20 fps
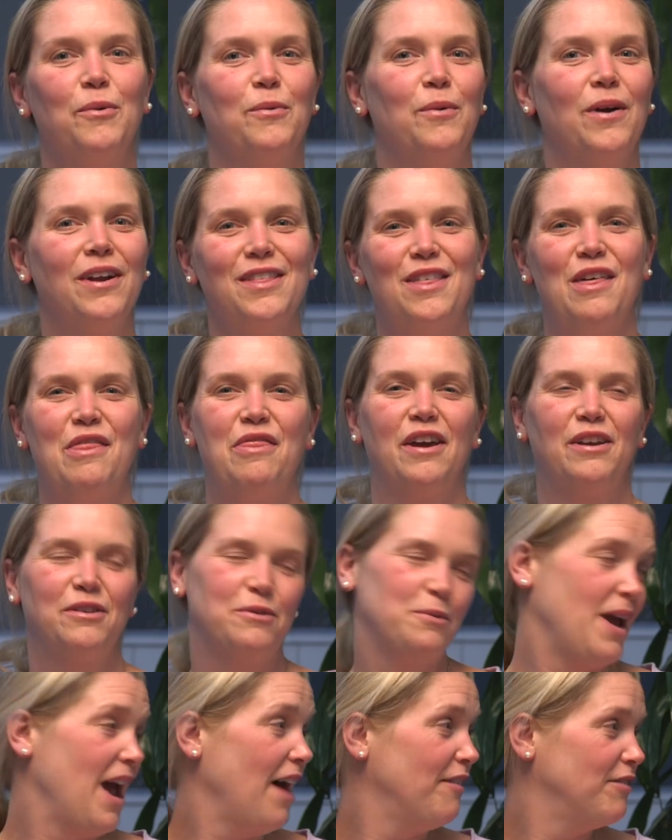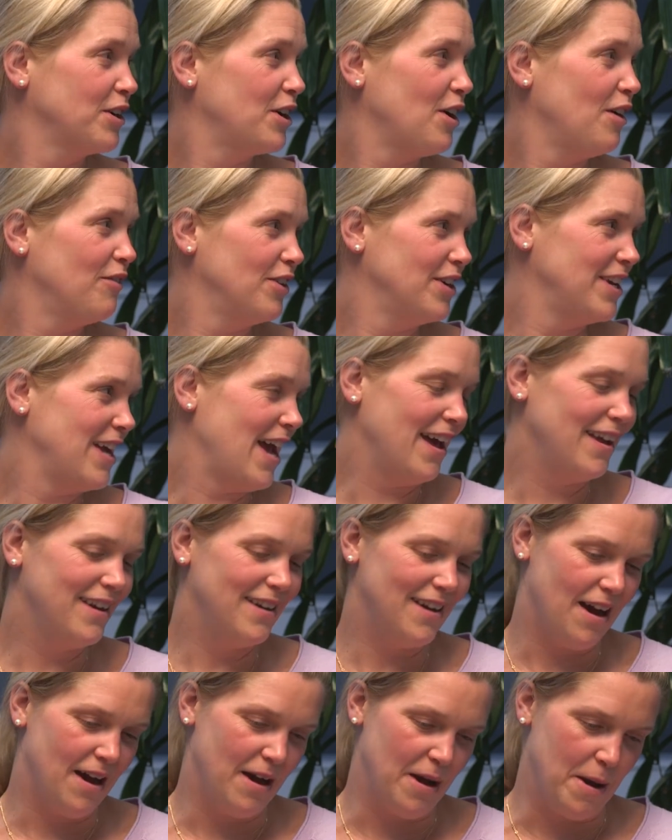one of the things we haven't covered
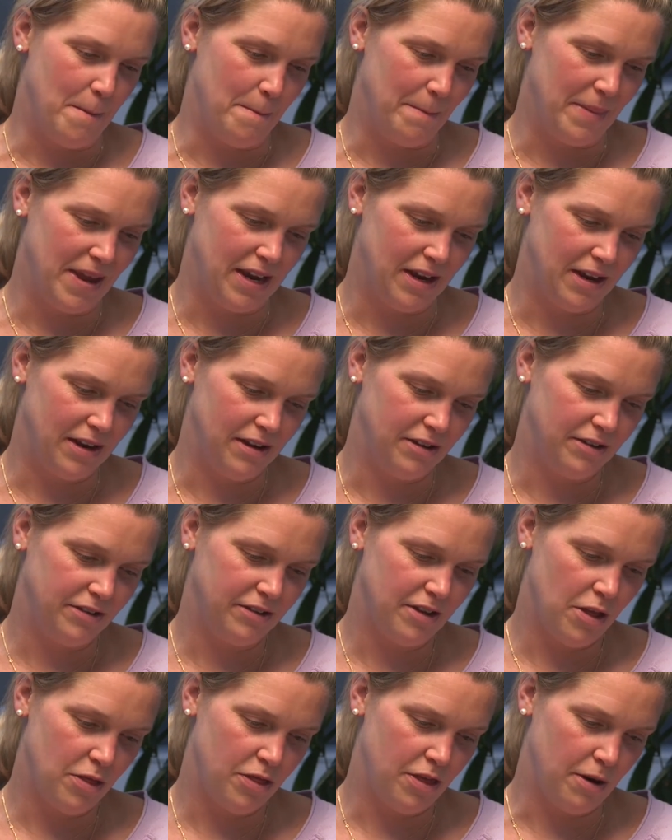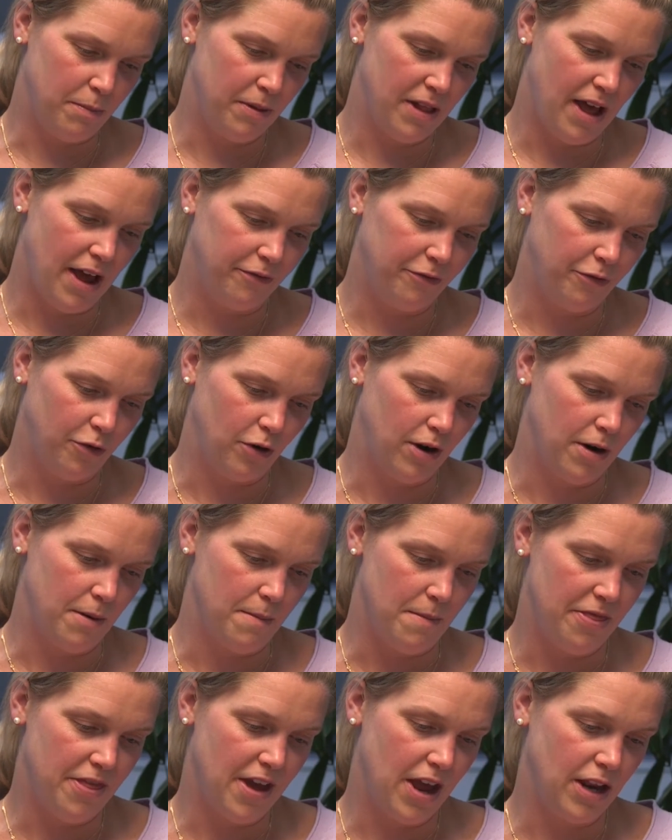yet is the
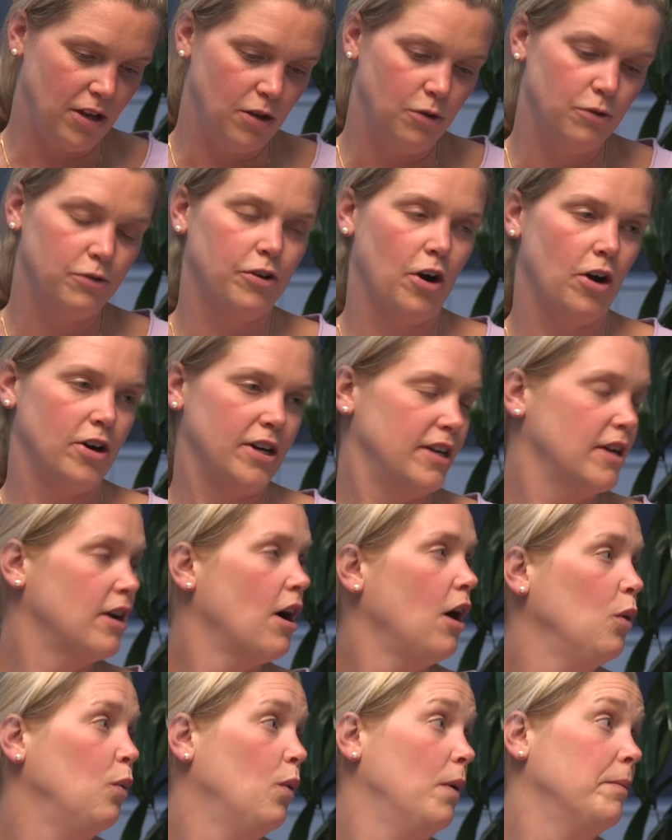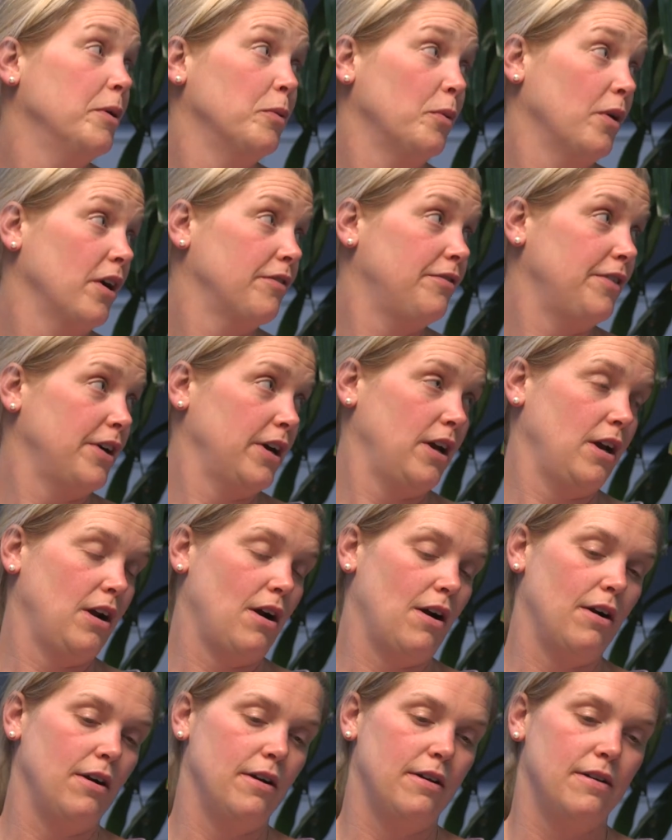platform that you started called Women Work Fucking
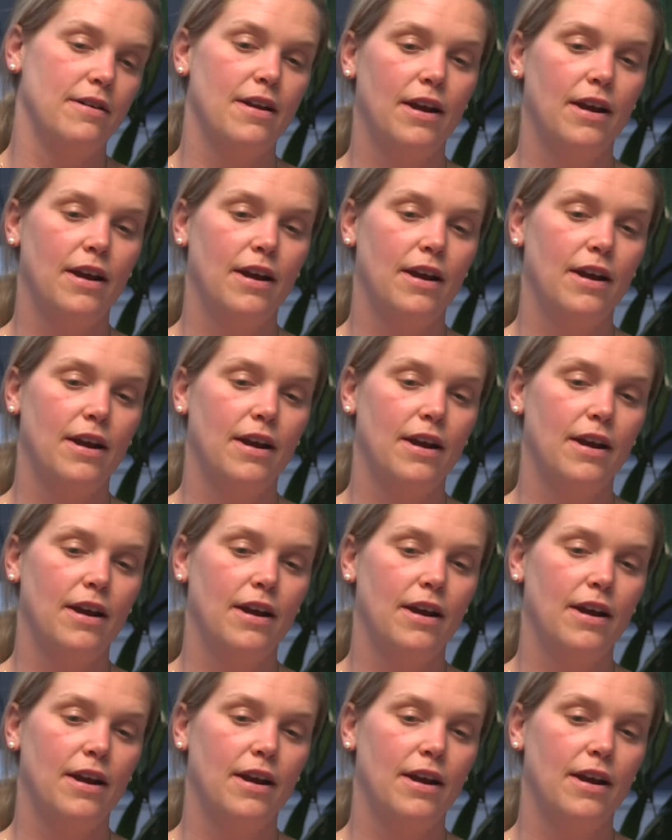Hard.